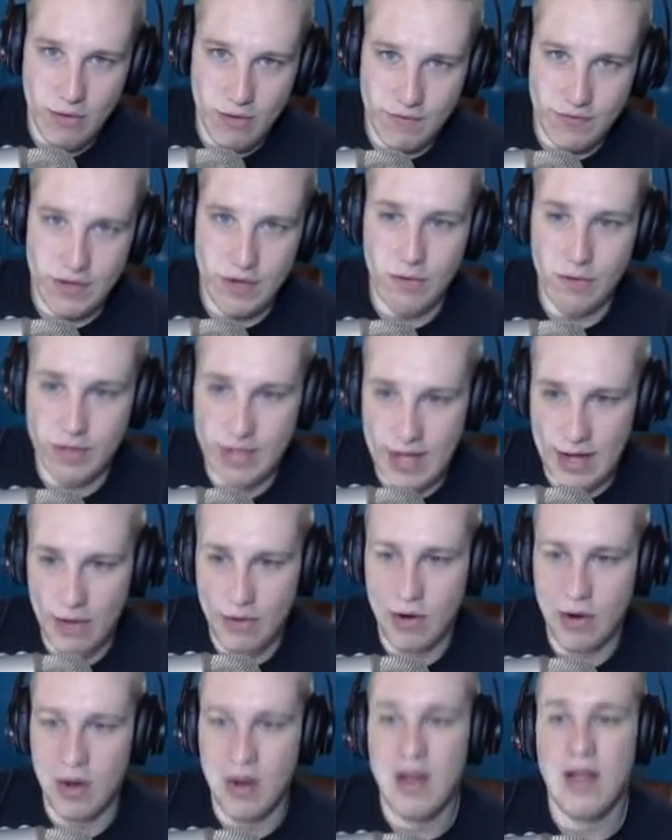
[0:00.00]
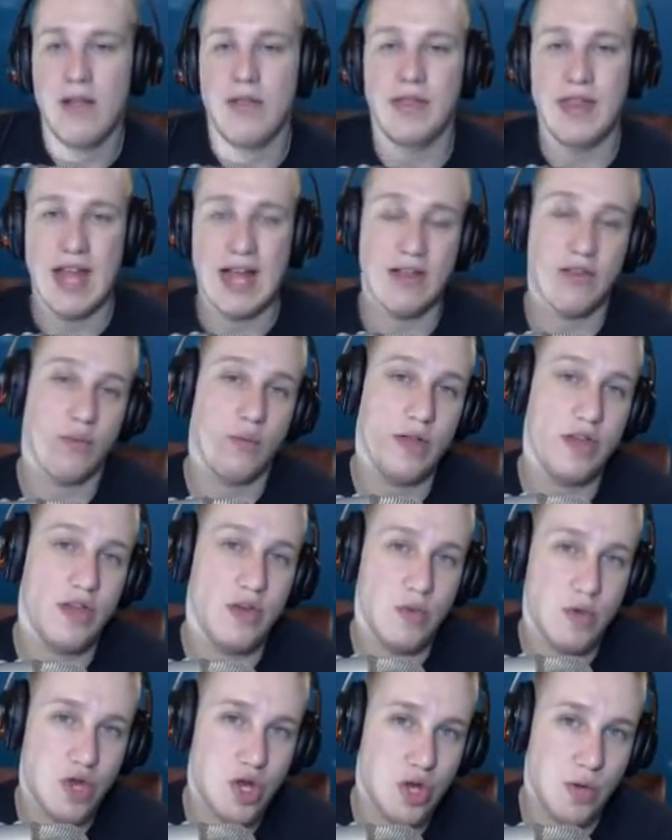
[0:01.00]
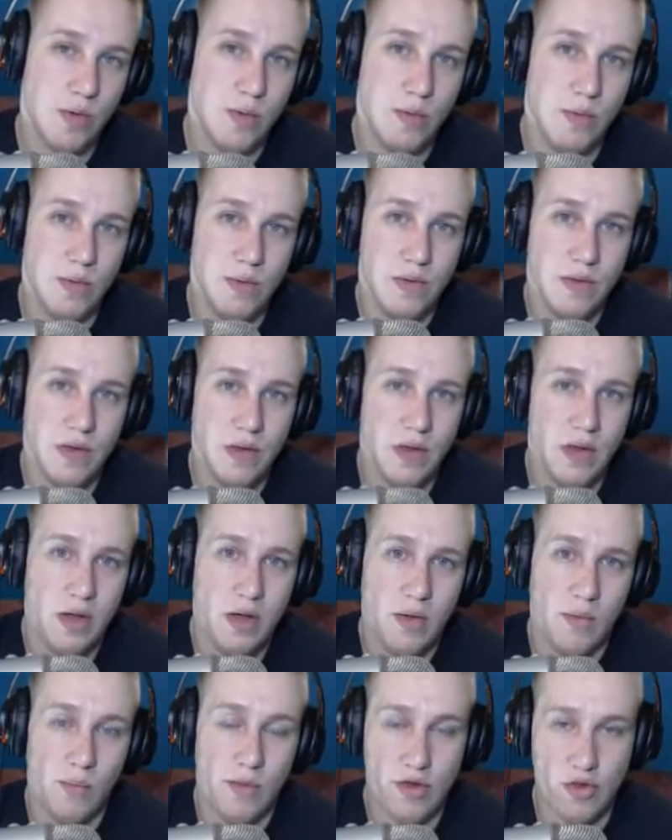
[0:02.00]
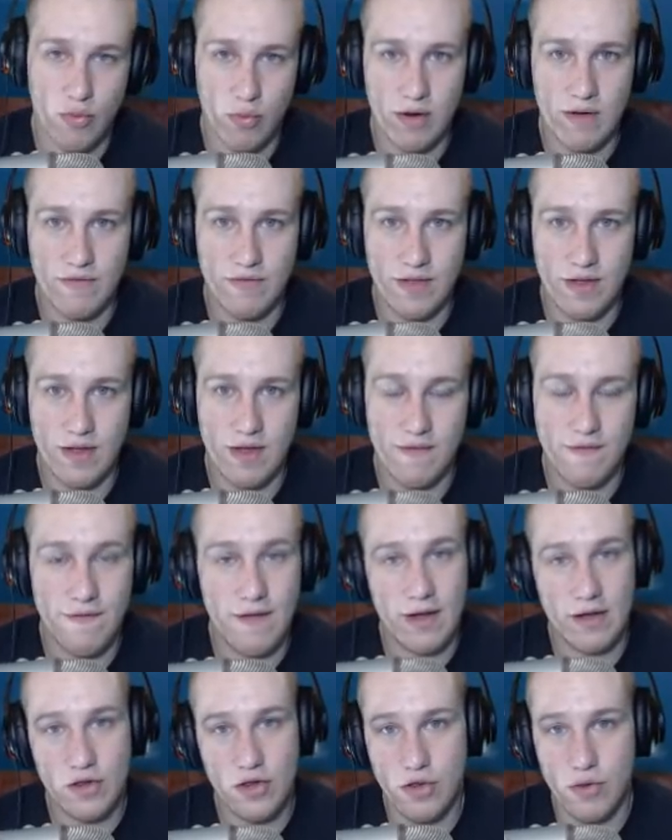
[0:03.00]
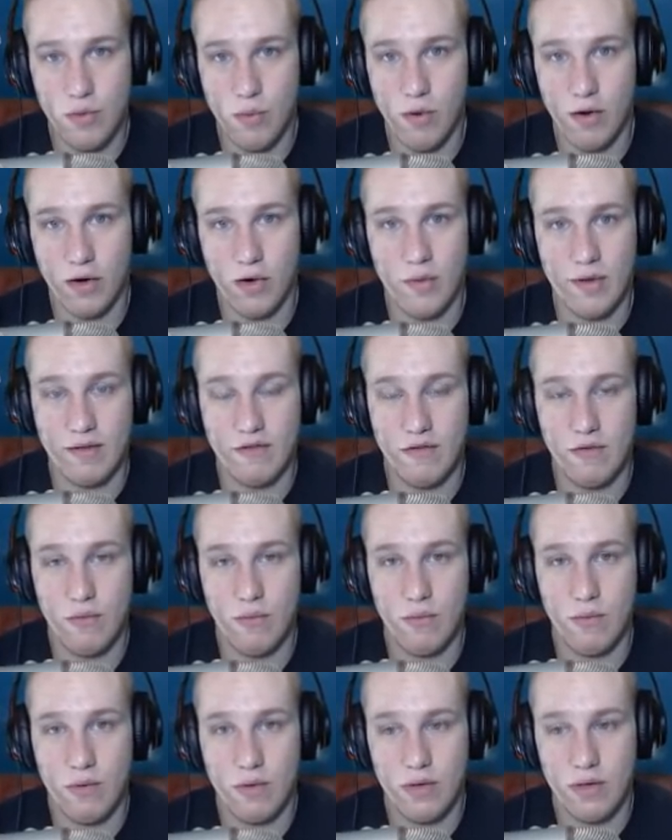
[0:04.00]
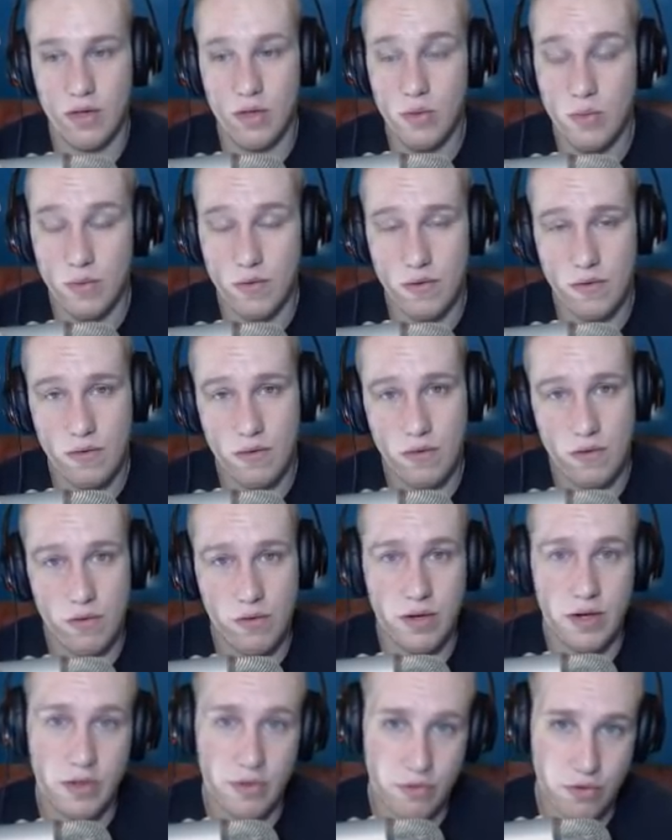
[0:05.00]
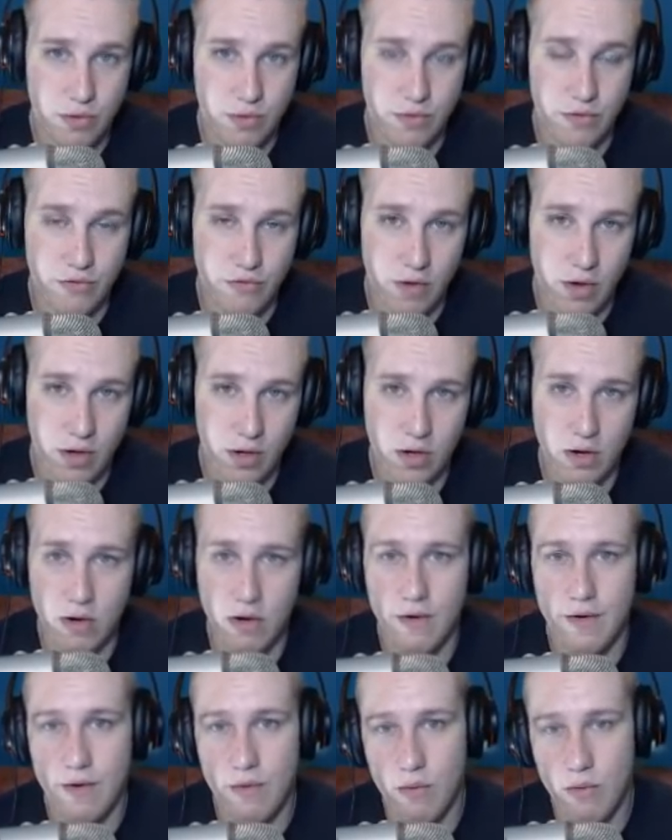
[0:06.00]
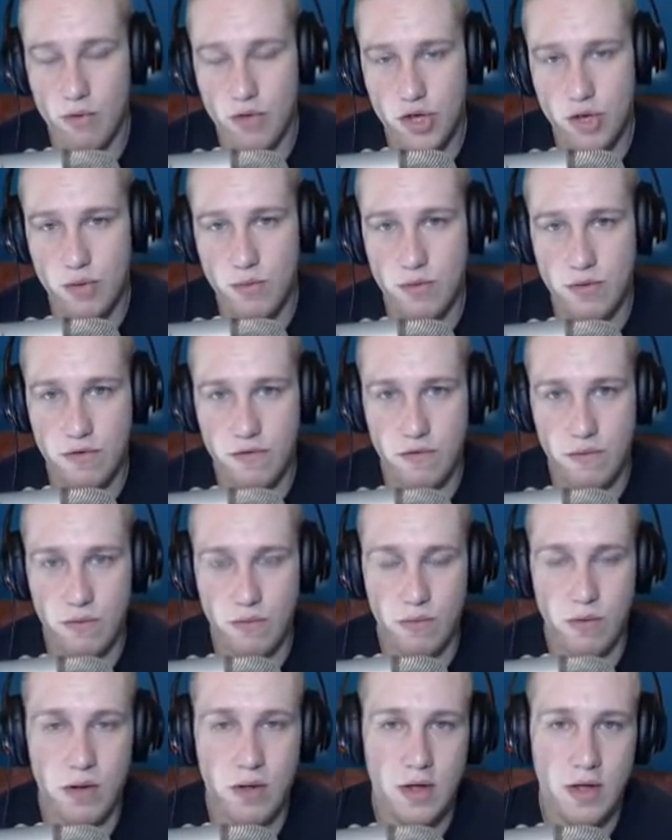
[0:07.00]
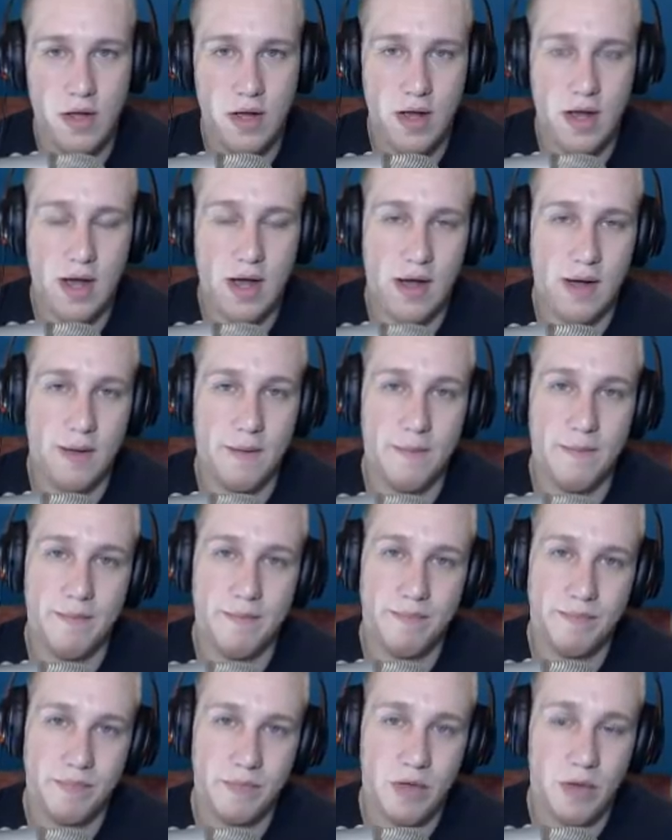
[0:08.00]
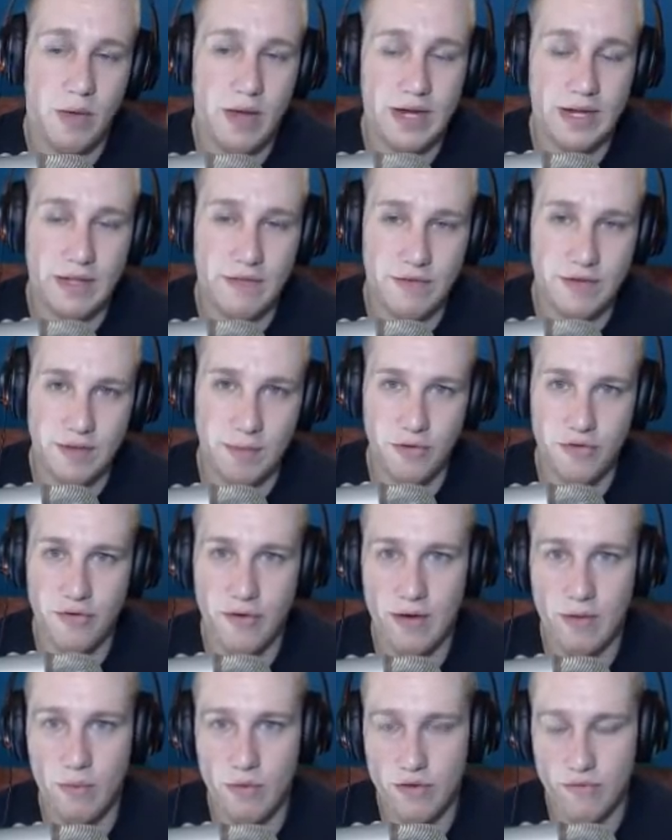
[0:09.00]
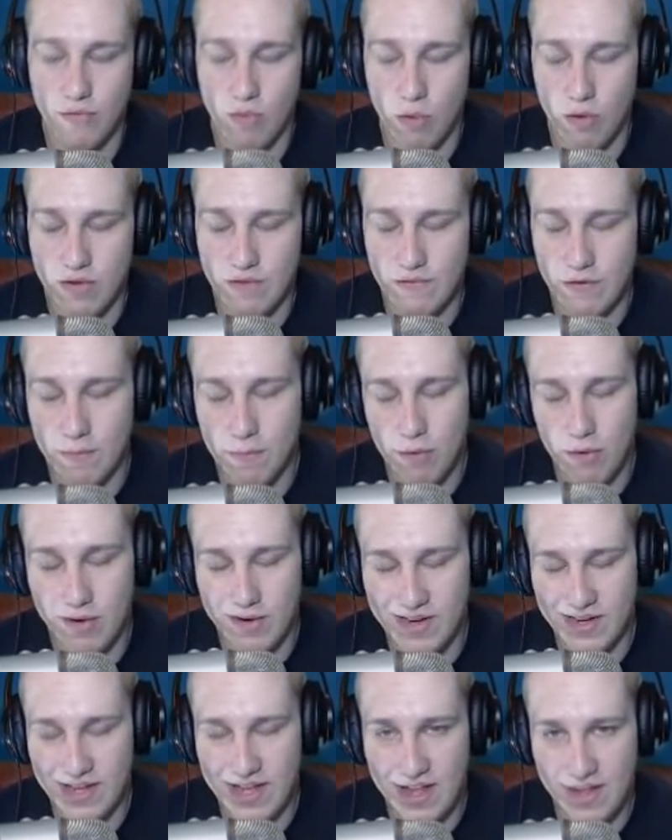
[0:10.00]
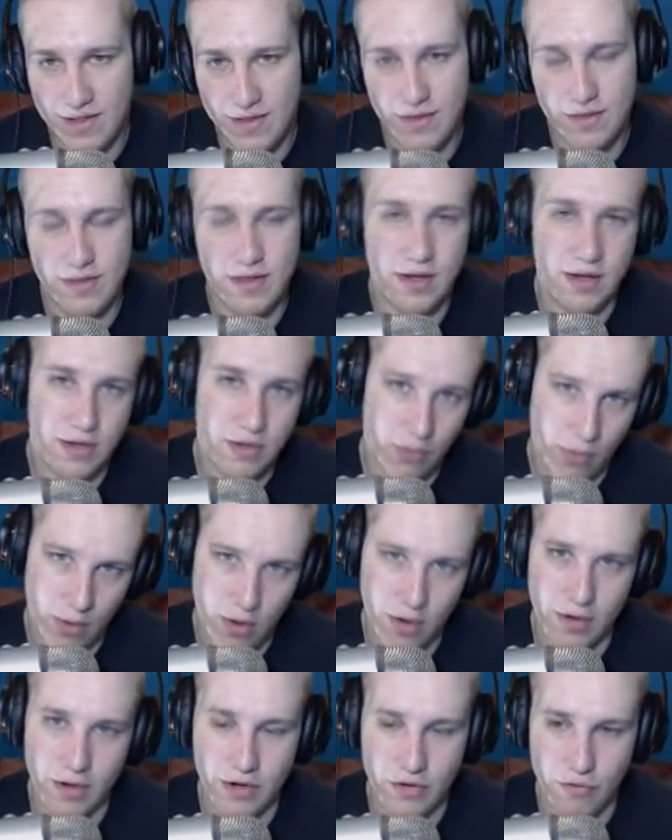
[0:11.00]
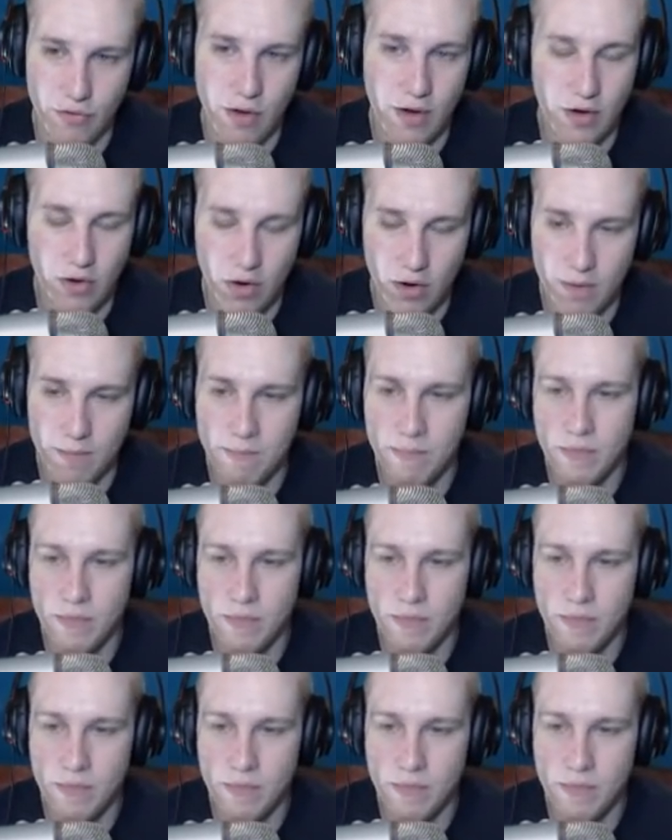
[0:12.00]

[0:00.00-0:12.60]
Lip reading: If they don't counter, that's when you choose which one of the effects you are going to use. You can either choose to draw a card or choose to go ahead and give it double strike, which of course if your opponent negates it, then you are going to draw a card.